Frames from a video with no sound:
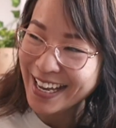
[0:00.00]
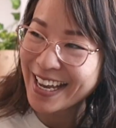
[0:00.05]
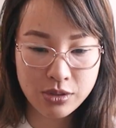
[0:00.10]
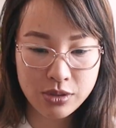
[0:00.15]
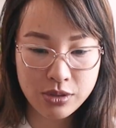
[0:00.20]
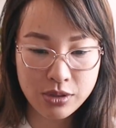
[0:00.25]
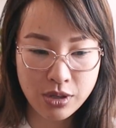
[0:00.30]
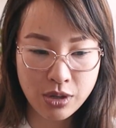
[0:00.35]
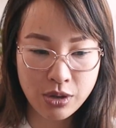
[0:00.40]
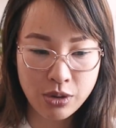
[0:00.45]

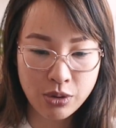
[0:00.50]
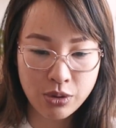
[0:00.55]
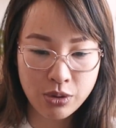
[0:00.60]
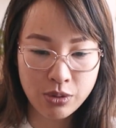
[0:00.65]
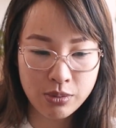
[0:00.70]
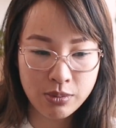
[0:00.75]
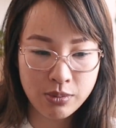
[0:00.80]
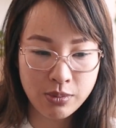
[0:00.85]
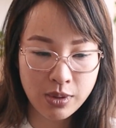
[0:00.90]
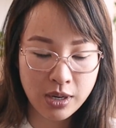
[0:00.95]

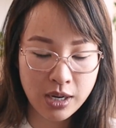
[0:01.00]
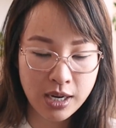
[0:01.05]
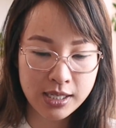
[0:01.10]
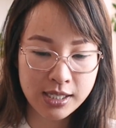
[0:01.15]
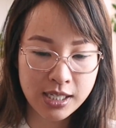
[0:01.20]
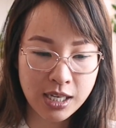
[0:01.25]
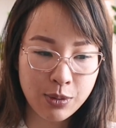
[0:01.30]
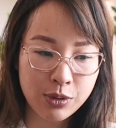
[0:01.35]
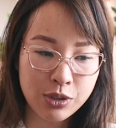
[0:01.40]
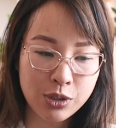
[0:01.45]
So what did I
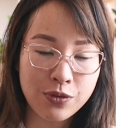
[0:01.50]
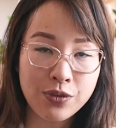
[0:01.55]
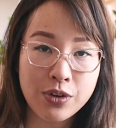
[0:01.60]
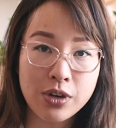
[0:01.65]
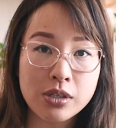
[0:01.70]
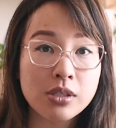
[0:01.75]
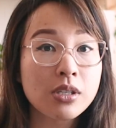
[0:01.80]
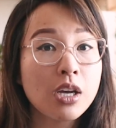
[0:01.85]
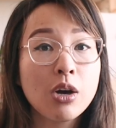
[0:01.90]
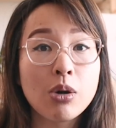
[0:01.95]
say I would do
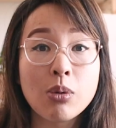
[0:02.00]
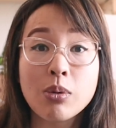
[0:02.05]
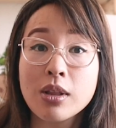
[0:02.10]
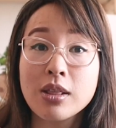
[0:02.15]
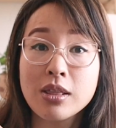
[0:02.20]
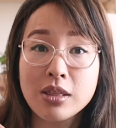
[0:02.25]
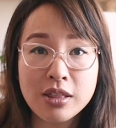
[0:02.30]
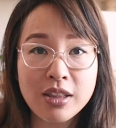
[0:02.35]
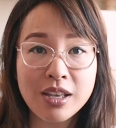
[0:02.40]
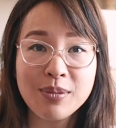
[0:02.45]
first? Oh,
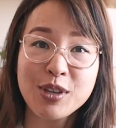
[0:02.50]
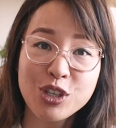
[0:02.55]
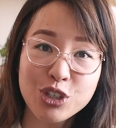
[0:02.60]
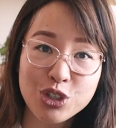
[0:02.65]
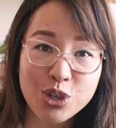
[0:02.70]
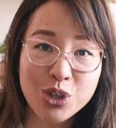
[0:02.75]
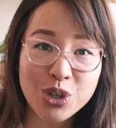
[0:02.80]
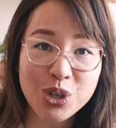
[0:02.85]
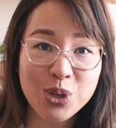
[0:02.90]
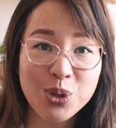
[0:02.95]
let me
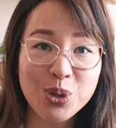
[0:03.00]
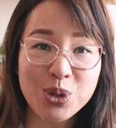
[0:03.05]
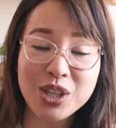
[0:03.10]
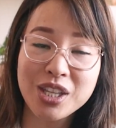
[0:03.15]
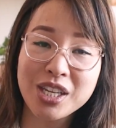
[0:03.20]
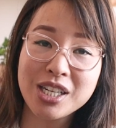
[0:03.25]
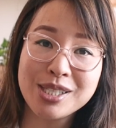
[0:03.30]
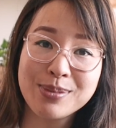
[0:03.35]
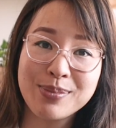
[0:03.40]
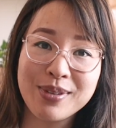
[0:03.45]
show you
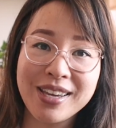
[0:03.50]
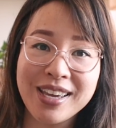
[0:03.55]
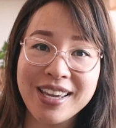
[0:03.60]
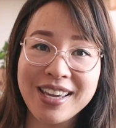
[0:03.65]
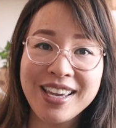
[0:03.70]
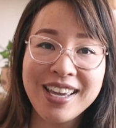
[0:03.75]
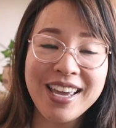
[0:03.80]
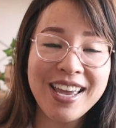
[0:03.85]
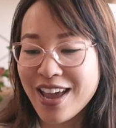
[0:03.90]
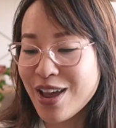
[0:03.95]
the
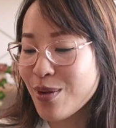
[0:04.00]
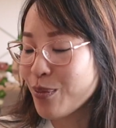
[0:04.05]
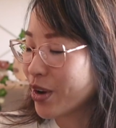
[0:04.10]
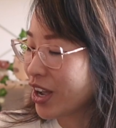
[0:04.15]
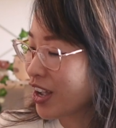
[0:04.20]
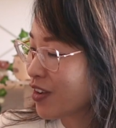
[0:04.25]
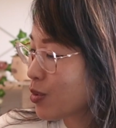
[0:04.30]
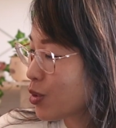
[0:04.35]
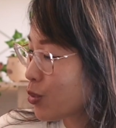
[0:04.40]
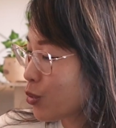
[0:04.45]
display and what
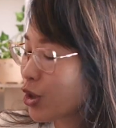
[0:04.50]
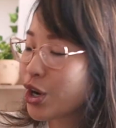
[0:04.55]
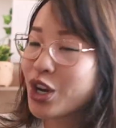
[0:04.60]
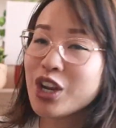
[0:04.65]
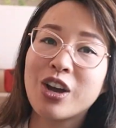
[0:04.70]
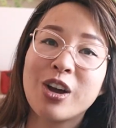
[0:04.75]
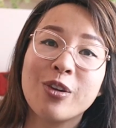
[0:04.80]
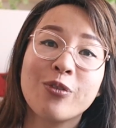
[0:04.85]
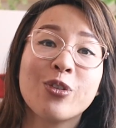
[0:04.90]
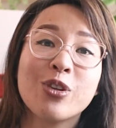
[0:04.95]
I've been
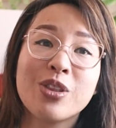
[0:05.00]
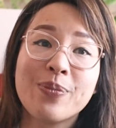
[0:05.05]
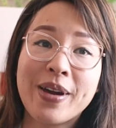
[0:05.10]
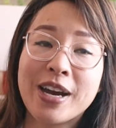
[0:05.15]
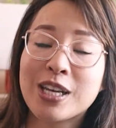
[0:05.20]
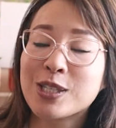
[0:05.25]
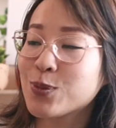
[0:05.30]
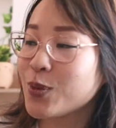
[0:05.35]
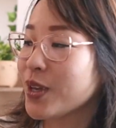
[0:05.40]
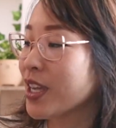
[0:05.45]
working on for the
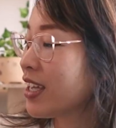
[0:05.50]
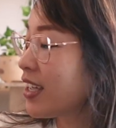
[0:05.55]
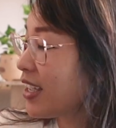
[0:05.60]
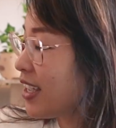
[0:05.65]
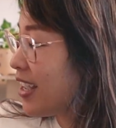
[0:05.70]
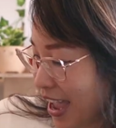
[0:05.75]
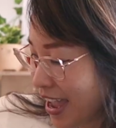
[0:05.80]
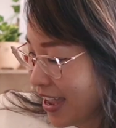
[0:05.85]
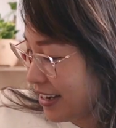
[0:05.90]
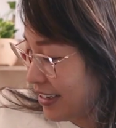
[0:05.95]
past week.
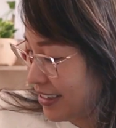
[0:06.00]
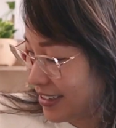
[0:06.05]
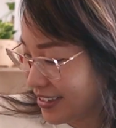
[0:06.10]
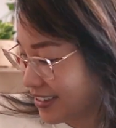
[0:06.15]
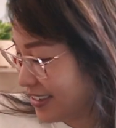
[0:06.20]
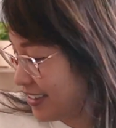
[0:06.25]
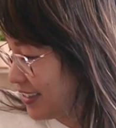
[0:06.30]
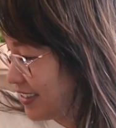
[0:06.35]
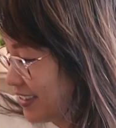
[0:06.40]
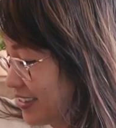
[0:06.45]

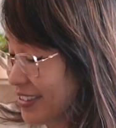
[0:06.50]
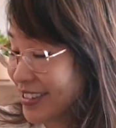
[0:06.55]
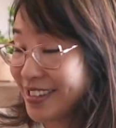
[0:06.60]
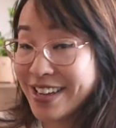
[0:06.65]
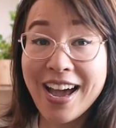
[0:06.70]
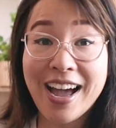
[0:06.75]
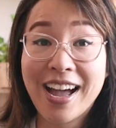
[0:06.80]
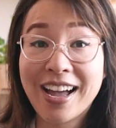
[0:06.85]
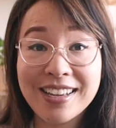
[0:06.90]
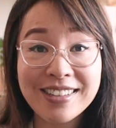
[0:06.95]
And
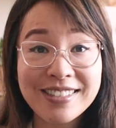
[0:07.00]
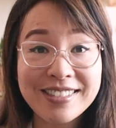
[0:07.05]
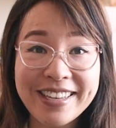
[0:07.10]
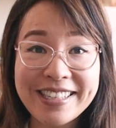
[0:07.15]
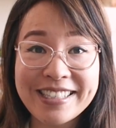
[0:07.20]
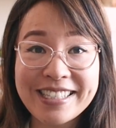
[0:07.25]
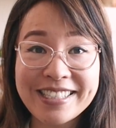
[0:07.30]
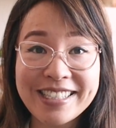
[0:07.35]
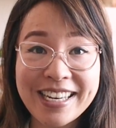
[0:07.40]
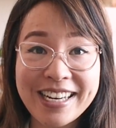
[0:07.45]
yeah,
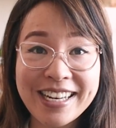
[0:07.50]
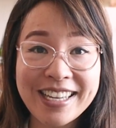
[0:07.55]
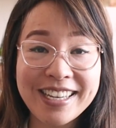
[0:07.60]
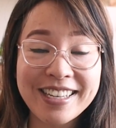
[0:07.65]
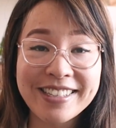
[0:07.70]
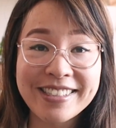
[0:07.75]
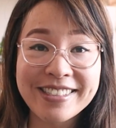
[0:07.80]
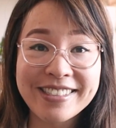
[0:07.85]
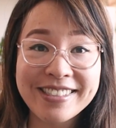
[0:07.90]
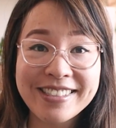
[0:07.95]
it's exciting
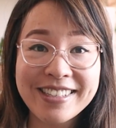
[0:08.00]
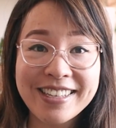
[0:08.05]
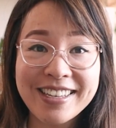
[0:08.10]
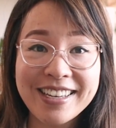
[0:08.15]
because